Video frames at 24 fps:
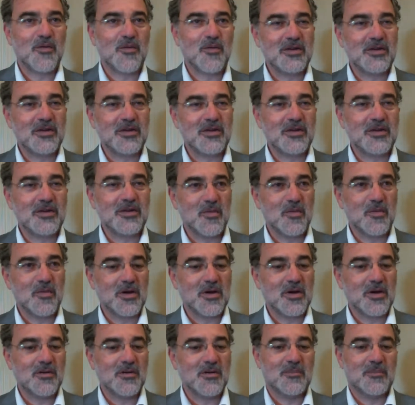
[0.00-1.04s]
environment,
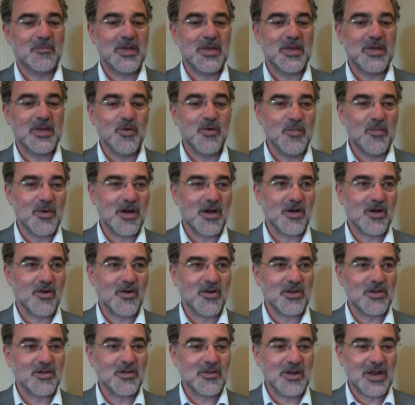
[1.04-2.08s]
former
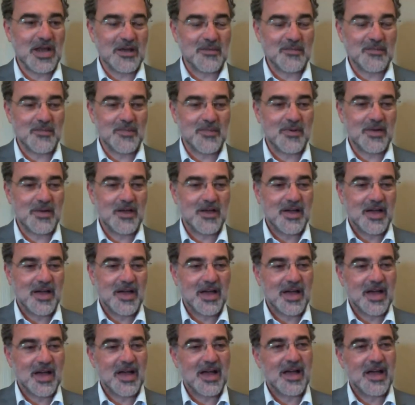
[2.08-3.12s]
PNUMA or UNEP,
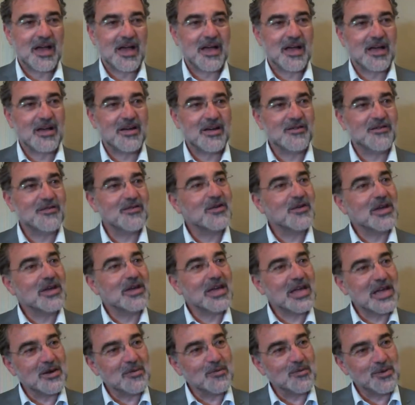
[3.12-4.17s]

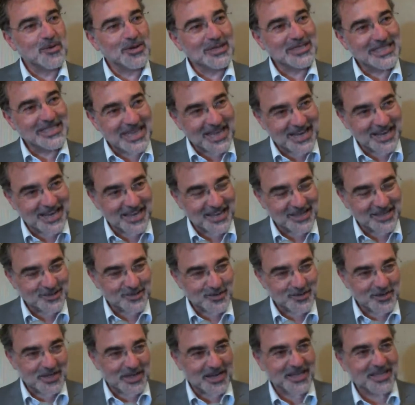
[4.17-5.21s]
in Brasilia. So
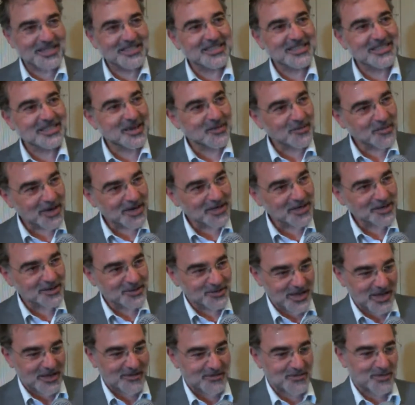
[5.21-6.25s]
Denise, it's a pleasure to have you
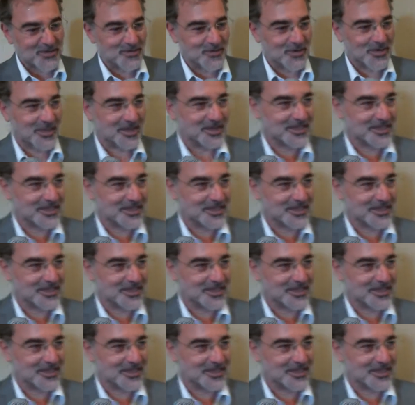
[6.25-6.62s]
with us.